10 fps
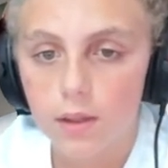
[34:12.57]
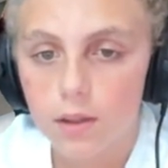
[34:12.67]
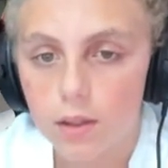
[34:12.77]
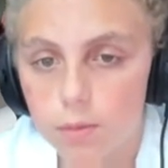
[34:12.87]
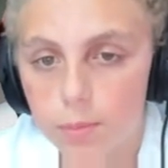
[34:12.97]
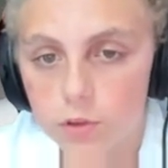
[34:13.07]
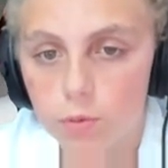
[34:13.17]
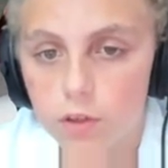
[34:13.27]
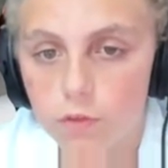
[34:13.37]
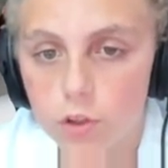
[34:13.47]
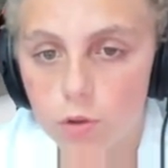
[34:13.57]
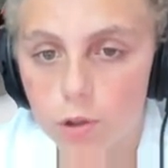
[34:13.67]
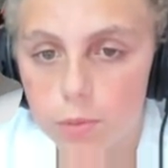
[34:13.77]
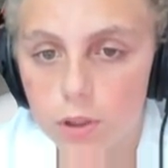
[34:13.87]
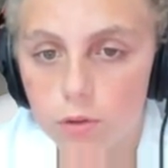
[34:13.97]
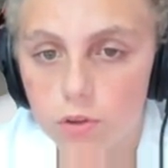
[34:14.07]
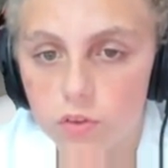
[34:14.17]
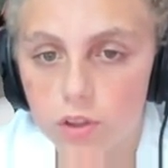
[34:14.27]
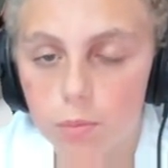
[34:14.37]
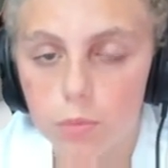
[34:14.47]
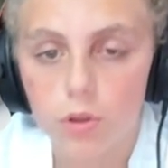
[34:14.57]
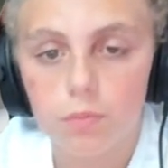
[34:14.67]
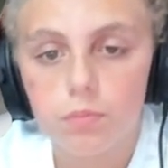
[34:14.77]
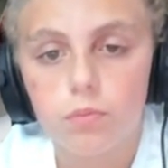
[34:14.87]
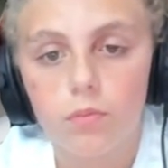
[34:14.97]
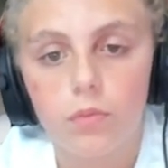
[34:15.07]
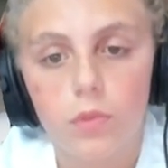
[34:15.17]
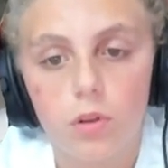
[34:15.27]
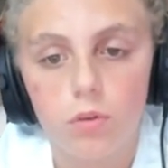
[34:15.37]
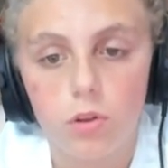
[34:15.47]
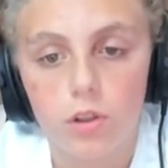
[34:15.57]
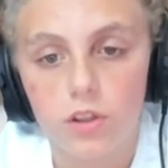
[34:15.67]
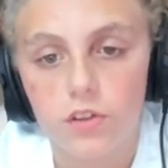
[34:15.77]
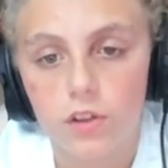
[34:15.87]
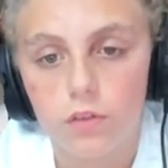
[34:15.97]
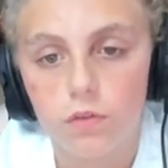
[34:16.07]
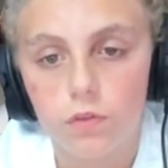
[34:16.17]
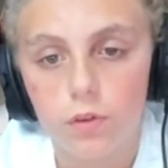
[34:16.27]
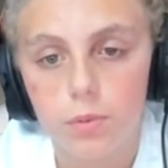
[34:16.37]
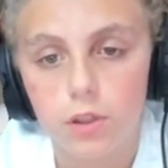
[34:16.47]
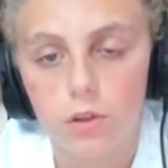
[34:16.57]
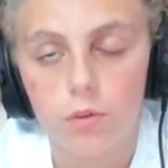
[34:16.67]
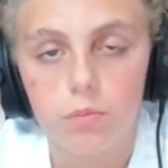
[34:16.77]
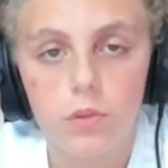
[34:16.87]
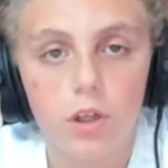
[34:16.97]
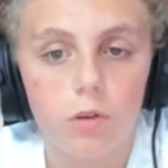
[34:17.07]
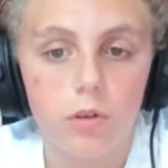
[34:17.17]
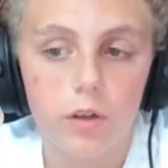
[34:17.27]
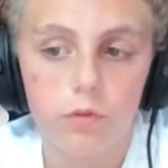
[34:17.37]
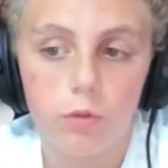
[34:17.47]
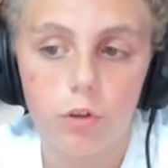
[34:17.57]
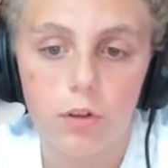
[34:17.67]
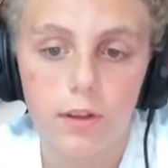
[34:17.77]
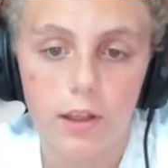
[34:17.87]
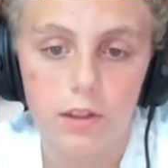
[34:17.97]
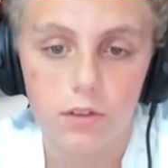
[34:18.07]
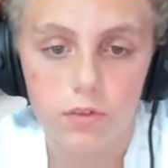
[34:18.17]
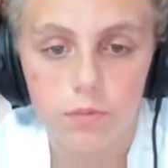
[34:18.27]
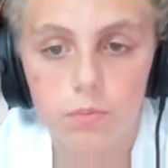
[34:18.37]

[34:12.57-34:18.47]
But whenever you are below this number, you can set it from here. The aircraft will not like it.